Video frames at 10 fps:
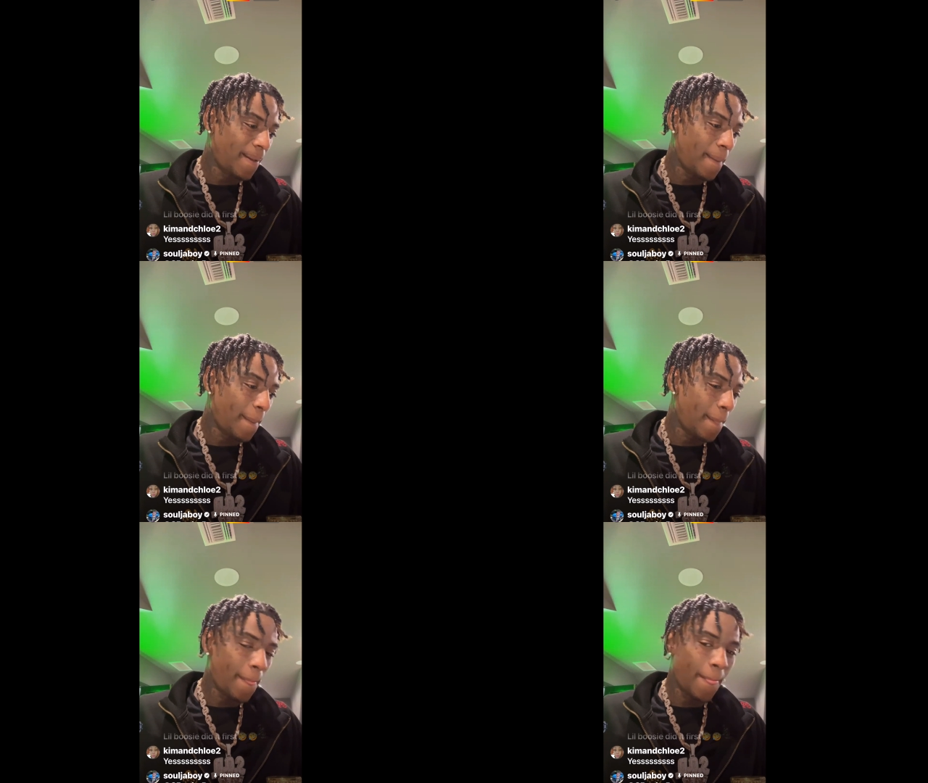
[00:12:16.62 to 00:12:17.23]

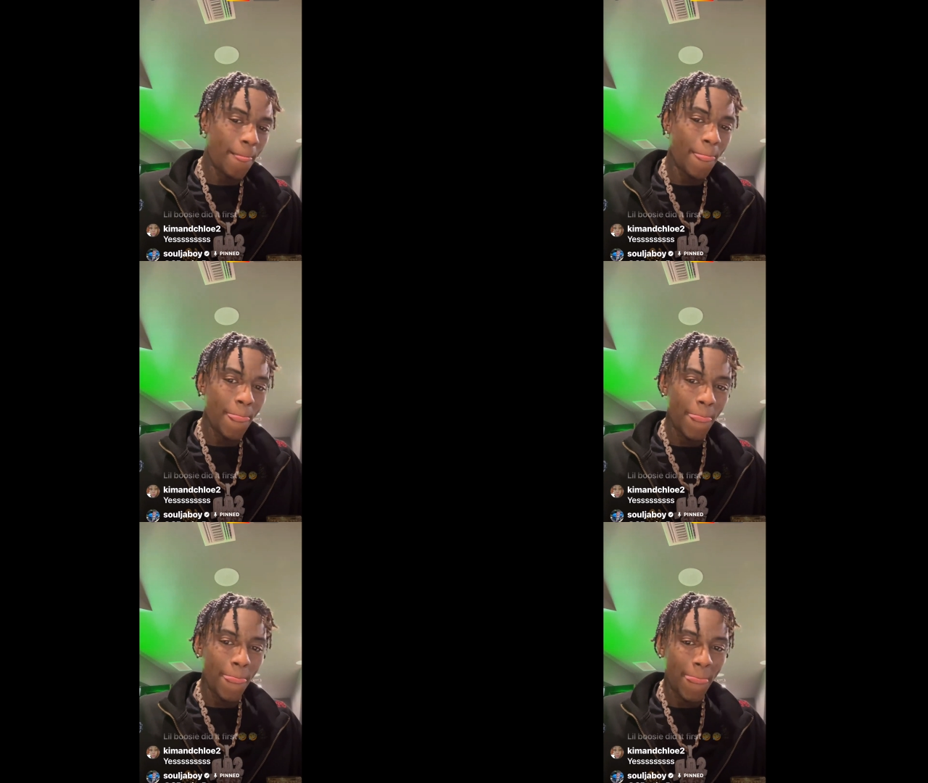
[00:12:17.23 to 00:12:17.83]

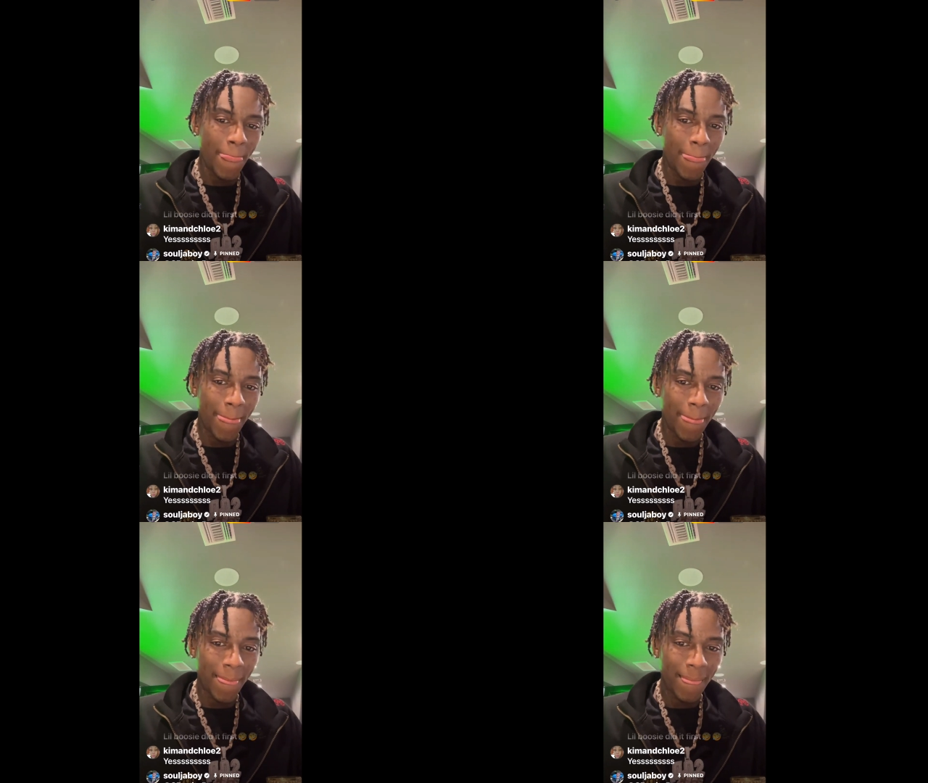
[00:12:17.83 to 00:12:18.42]

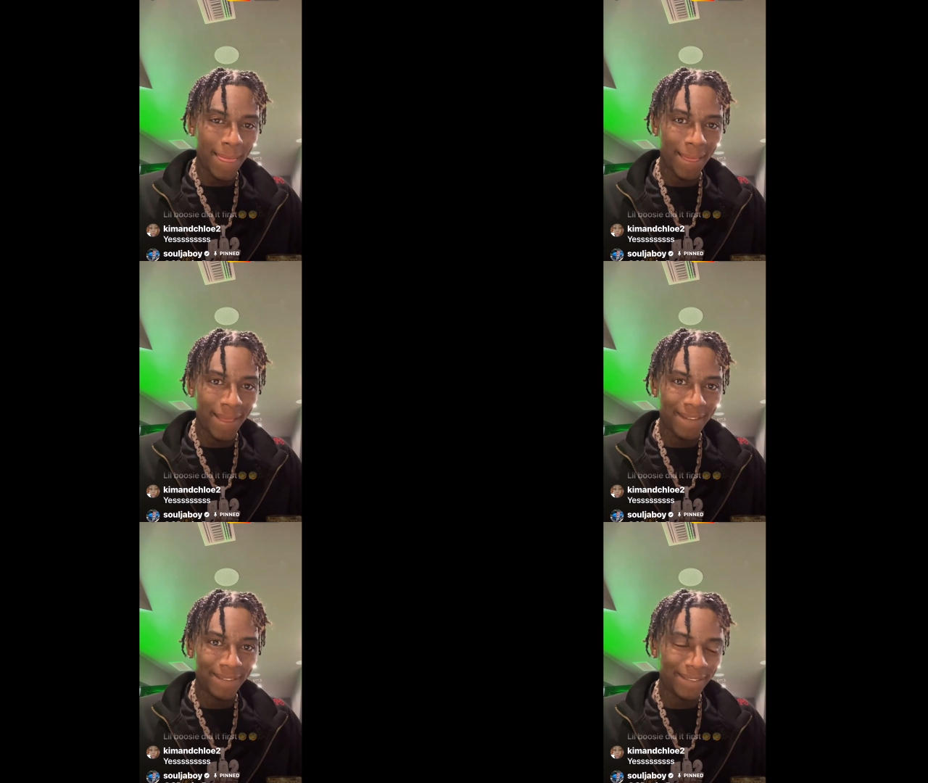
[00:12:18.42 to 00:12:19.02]

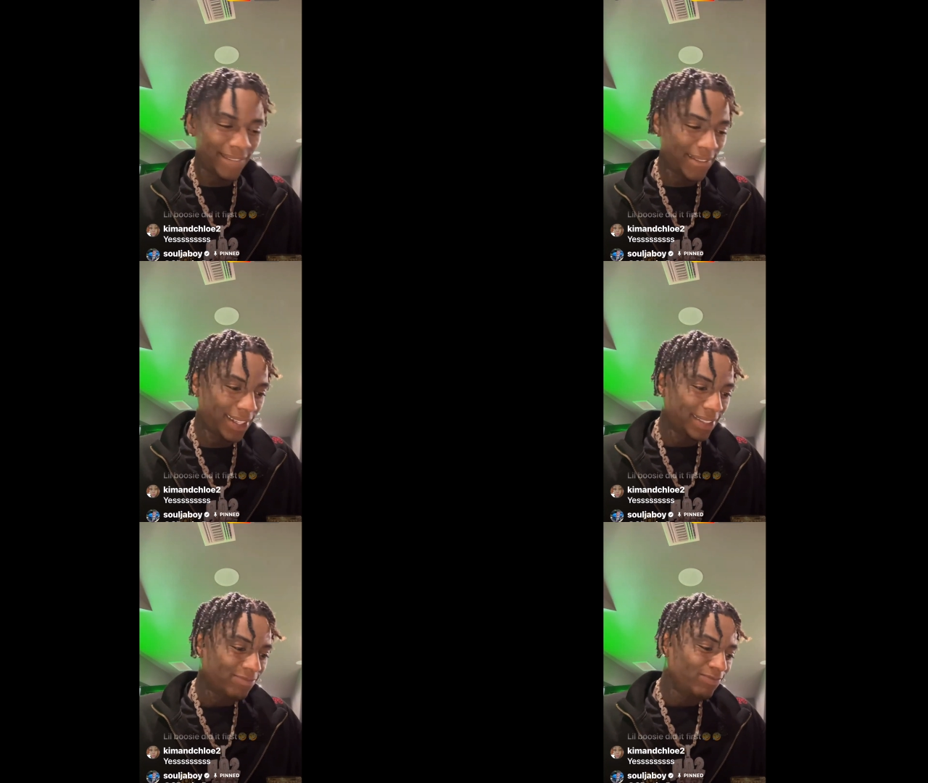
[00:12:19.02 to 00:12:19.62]

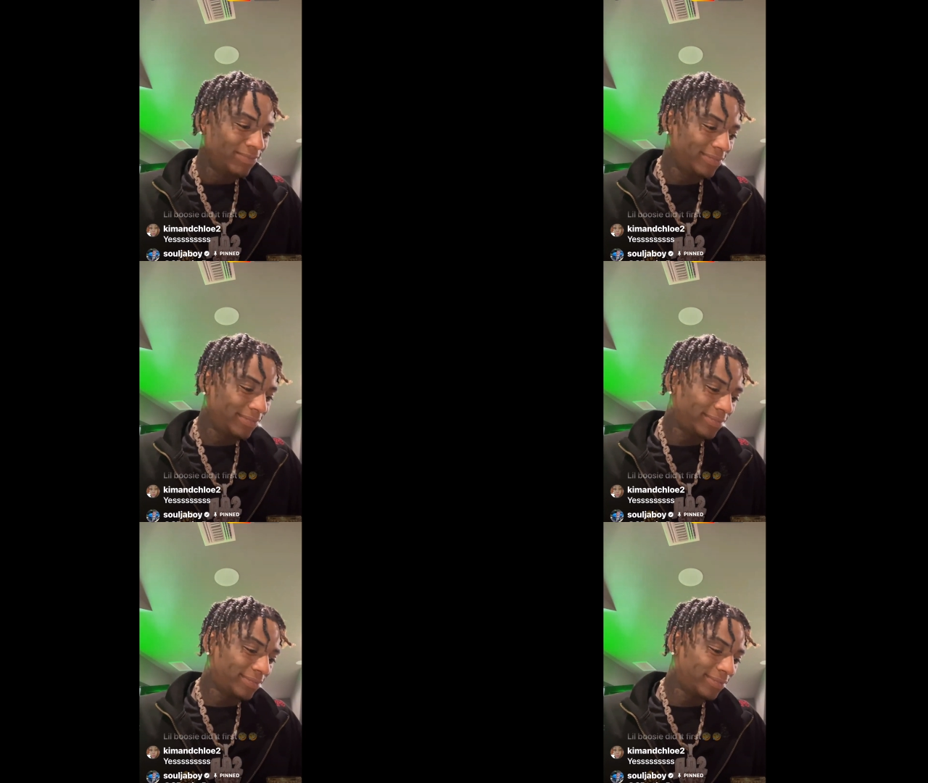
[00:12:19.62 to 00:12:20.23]

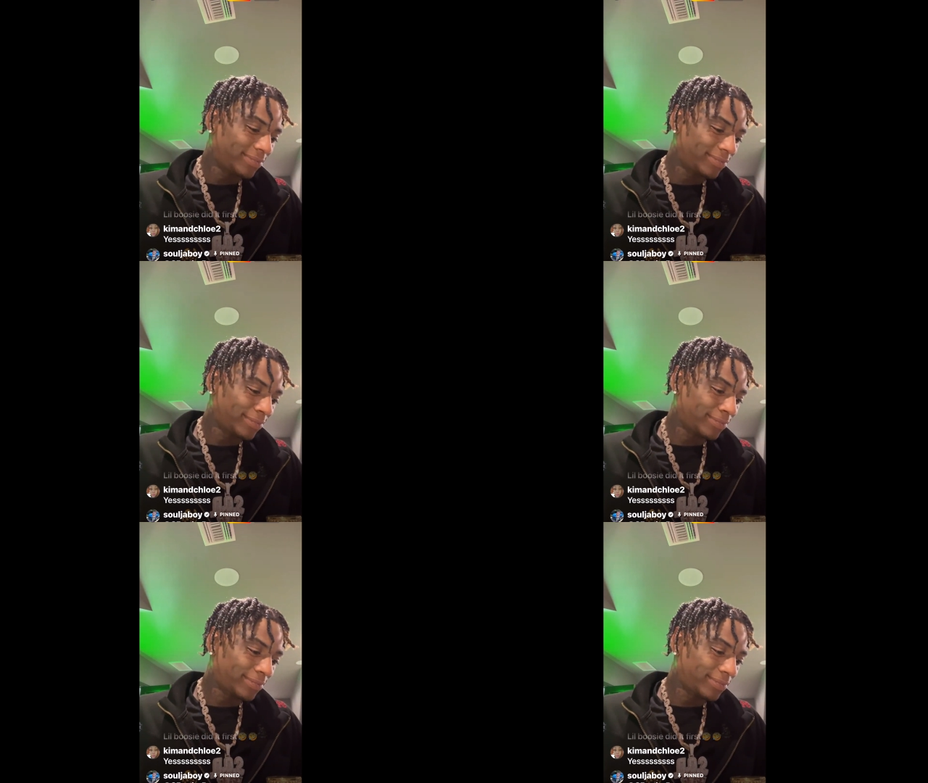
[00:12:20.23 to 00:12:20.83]

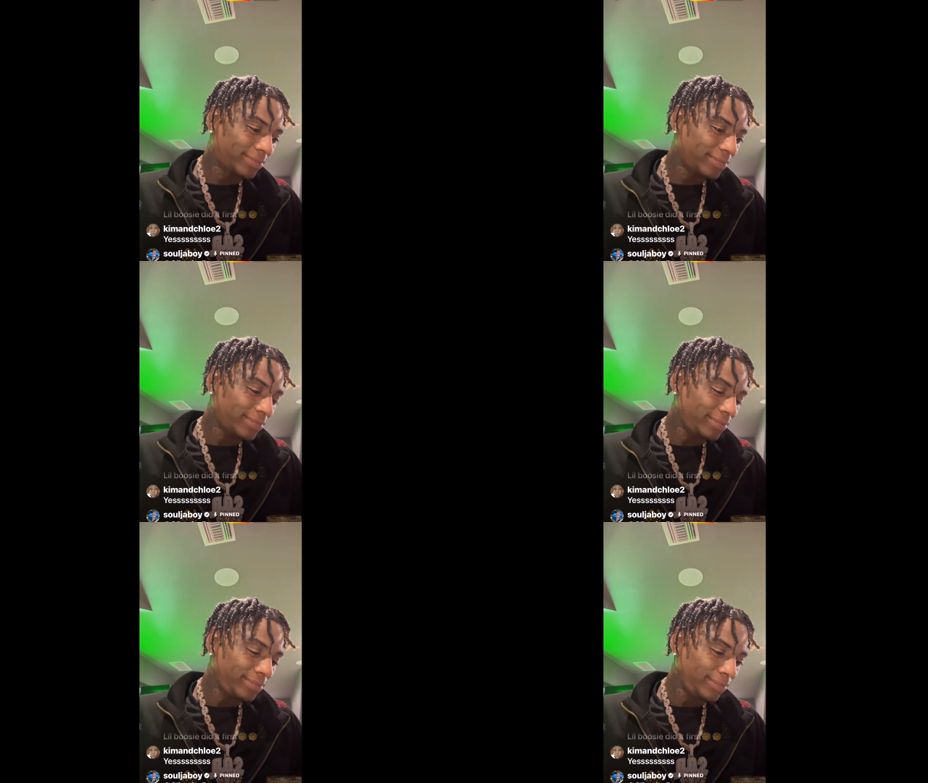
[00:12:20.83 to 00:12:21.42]

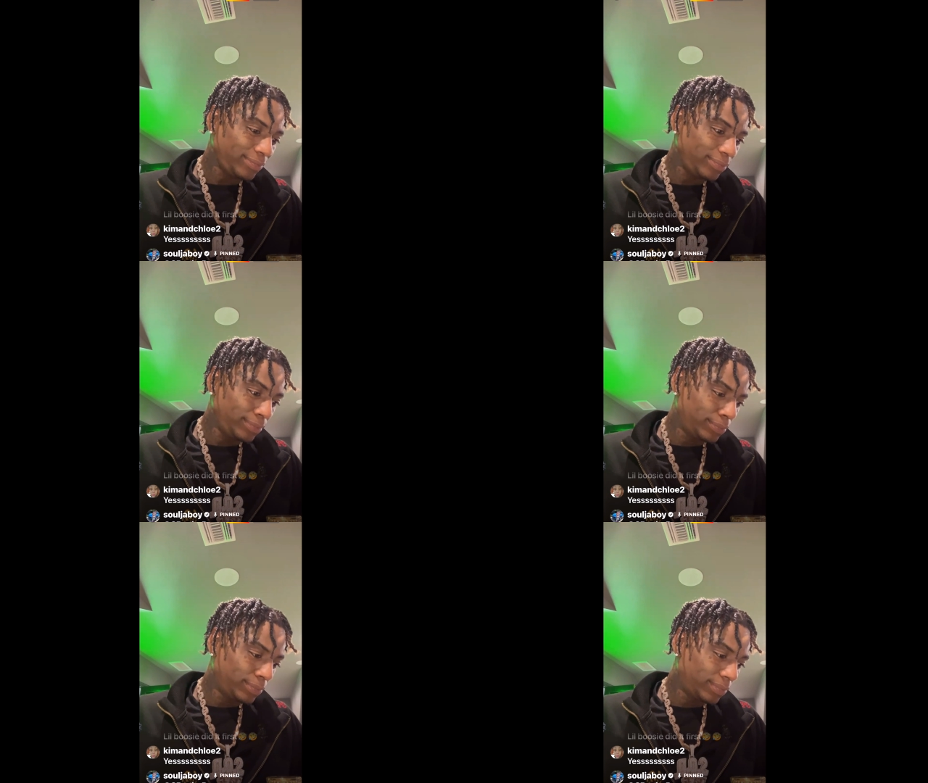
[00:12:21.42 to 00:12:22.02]

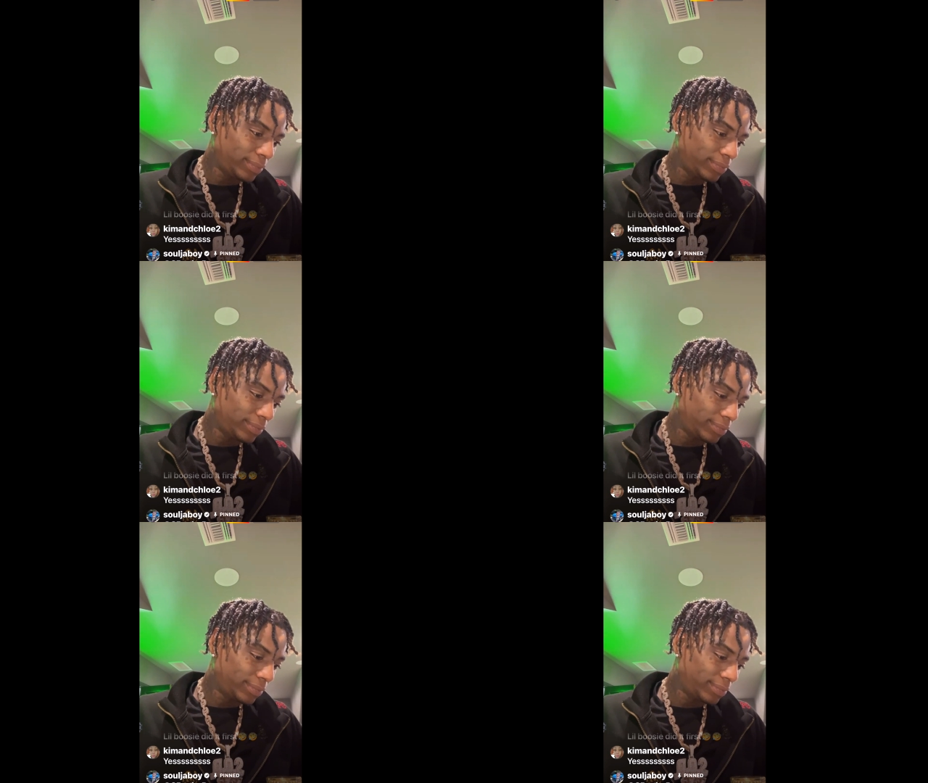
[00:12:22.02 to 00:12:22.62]

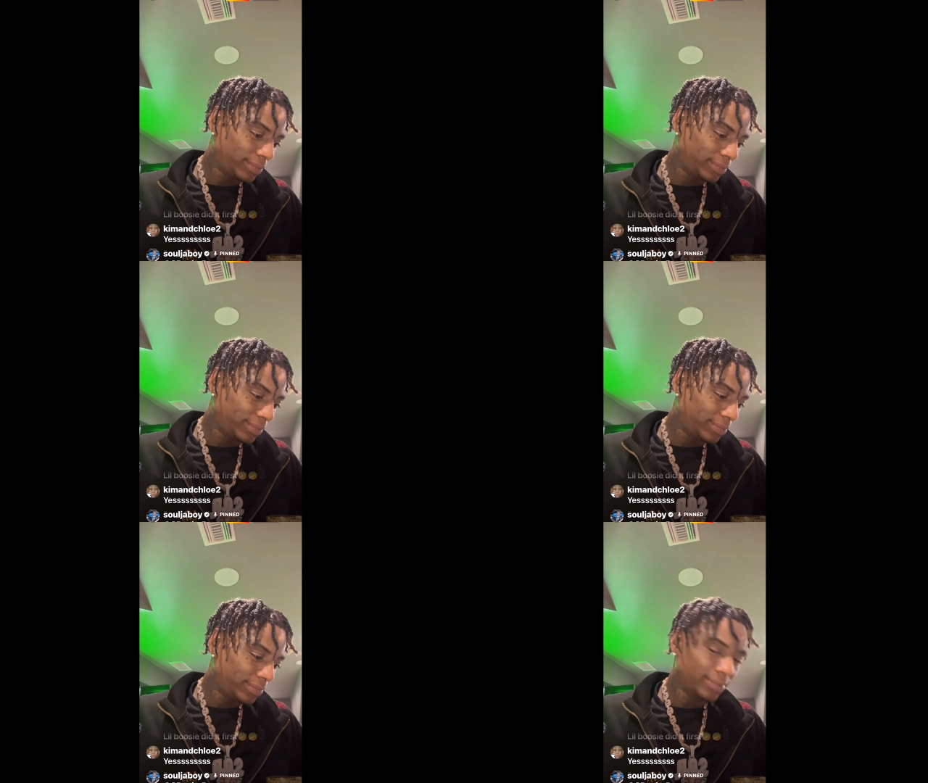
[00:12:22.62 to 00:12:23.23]

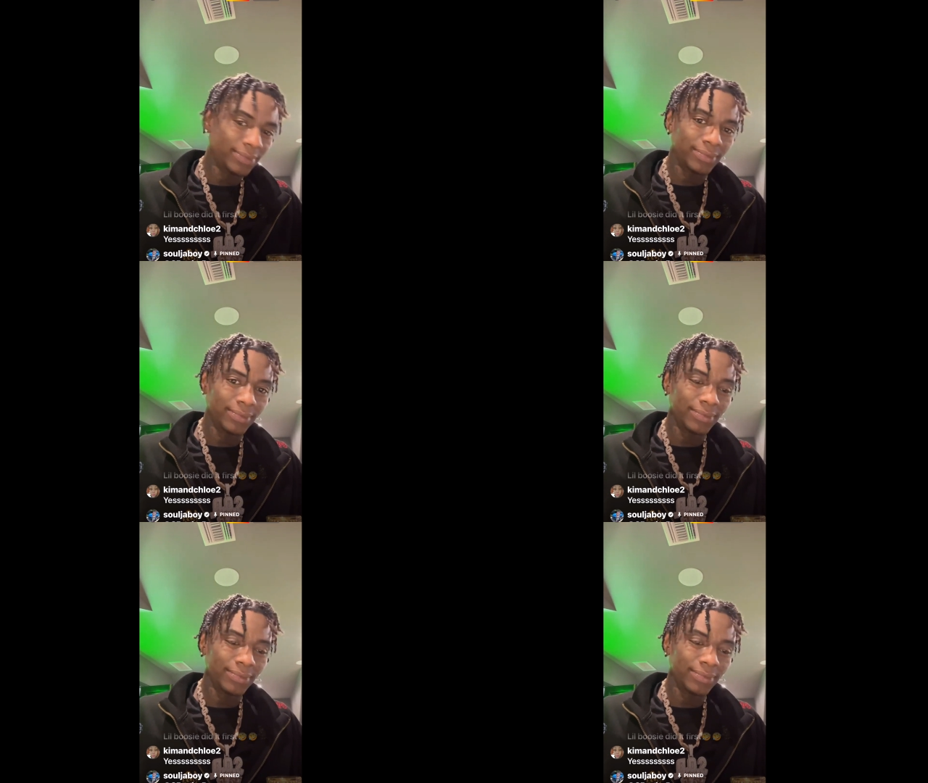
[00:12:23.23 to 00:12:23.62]
No one is speaking in this clip.